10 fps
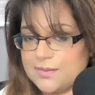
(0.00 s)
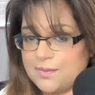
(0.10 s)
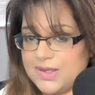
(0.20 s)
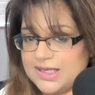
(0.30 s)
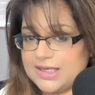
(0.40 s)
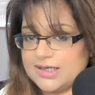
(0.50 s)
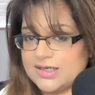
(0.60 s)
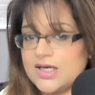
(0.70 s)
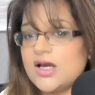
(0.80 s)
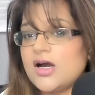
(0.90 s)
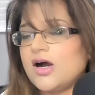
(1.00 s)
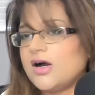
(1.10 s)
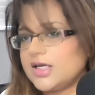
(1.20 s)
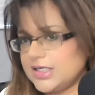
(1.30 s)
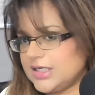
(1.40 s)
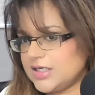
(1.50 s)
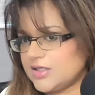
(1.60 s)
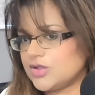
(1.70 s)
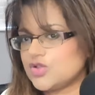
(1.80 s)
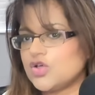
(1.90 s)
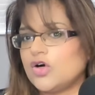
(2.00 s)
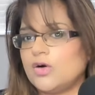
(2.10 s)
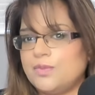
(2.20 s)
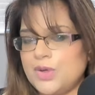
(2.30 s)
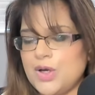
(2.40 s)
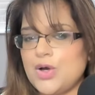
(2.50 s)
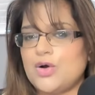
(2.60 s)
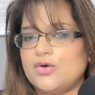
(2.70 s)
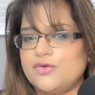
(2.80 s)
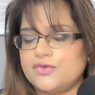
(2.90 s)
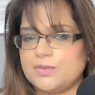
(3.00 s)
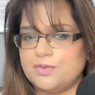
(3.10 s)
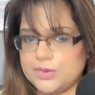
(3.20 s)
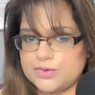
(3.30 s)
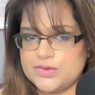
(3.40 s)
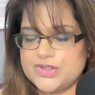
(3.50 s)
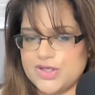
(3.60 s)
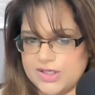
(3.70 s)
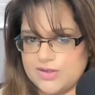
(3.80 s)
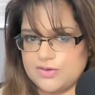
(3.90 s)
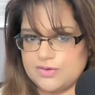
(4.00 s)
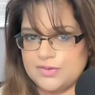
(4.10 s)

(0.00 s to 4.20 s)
peak, i.e. the top of the bull cycle.